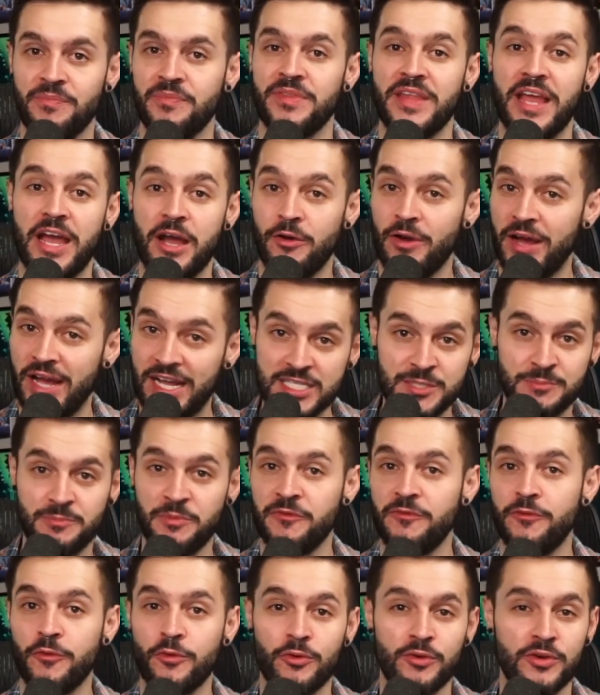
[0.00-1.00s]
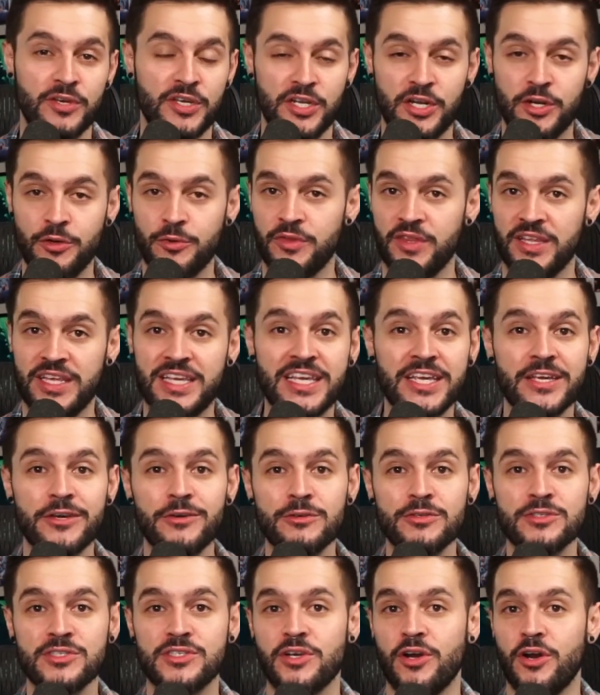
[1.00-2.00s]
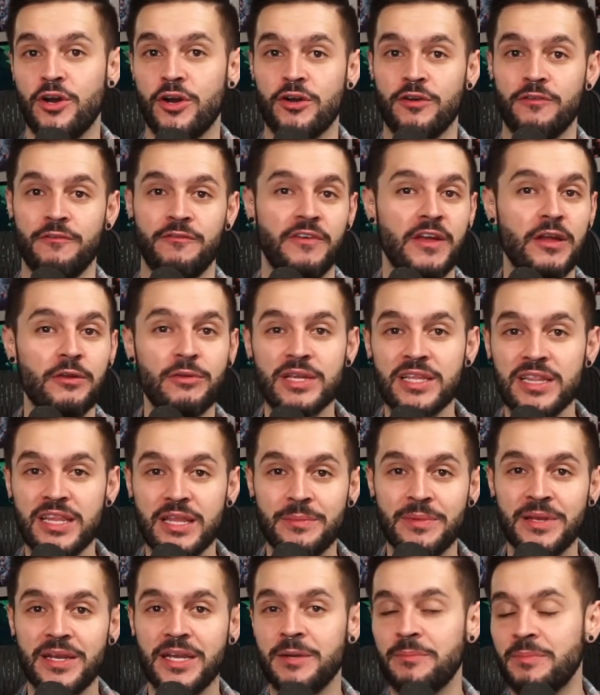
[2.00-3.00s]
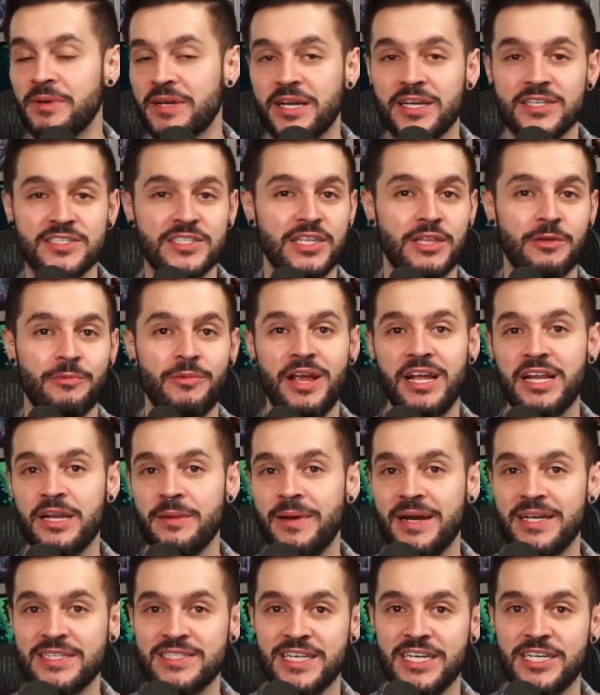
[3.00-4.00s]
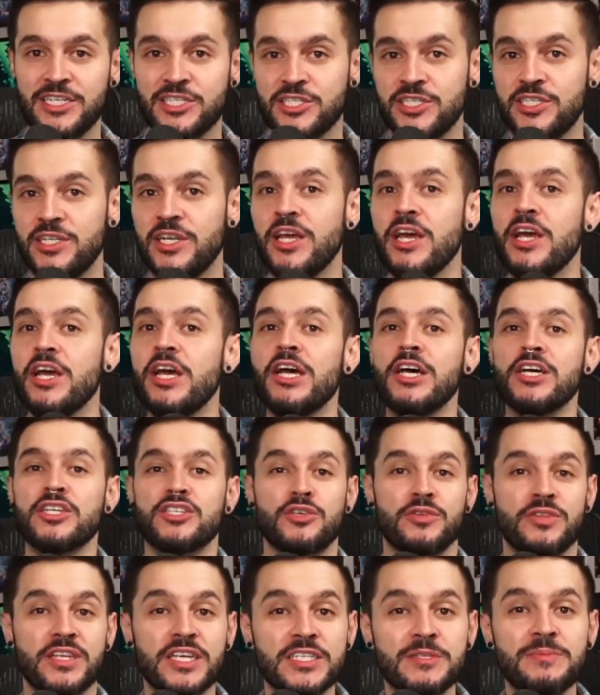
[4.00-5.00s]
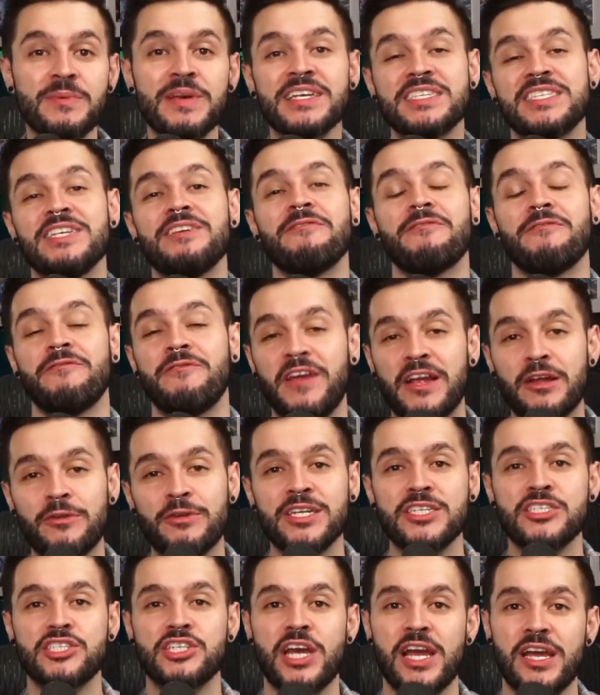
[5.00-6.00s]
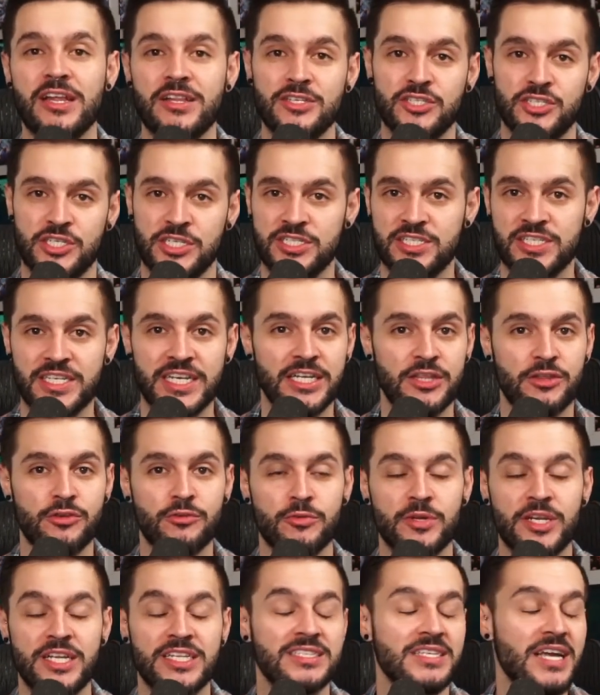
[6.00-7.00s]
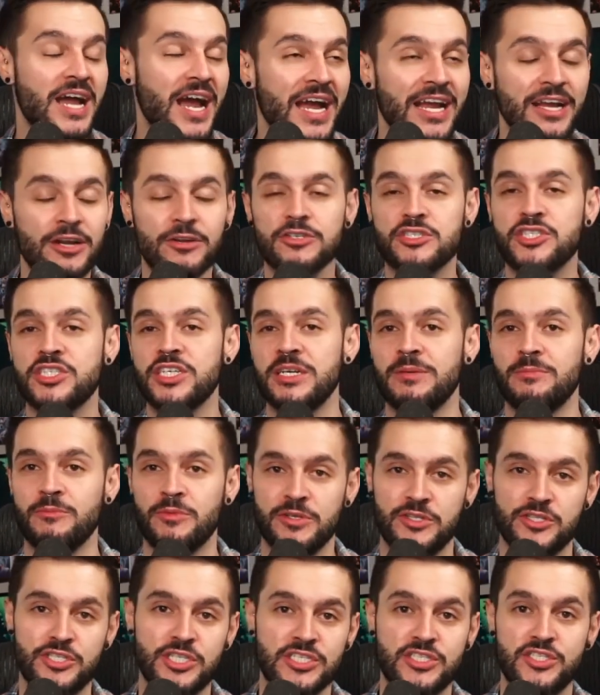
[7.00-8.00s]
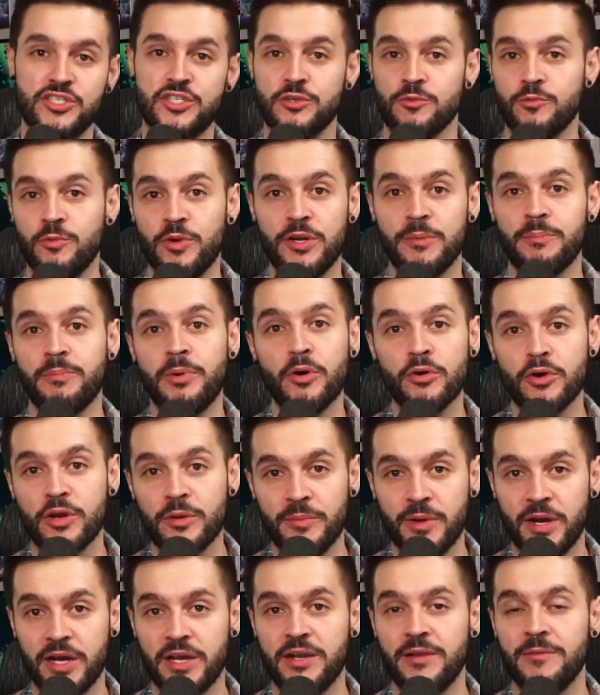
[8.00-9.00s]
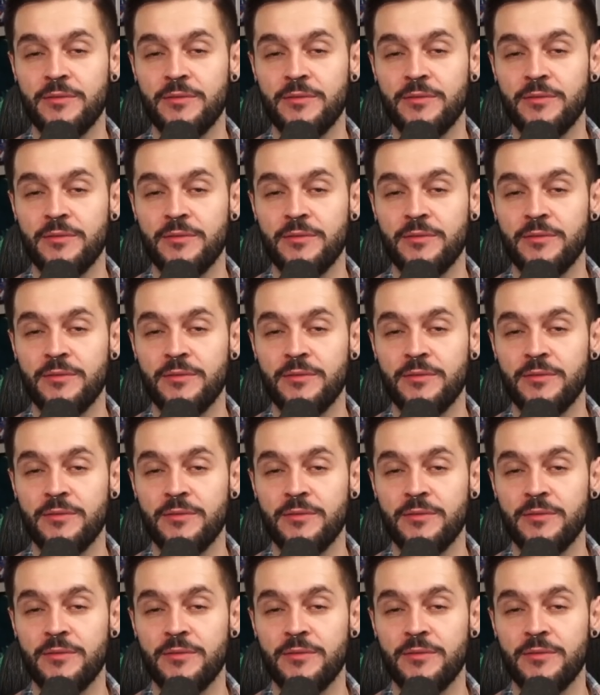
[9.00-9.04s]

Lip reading: Now, as before, the heals are very limited because of the randomization, so this makes it very challenging to get through an entire gym with just your one Pokemon.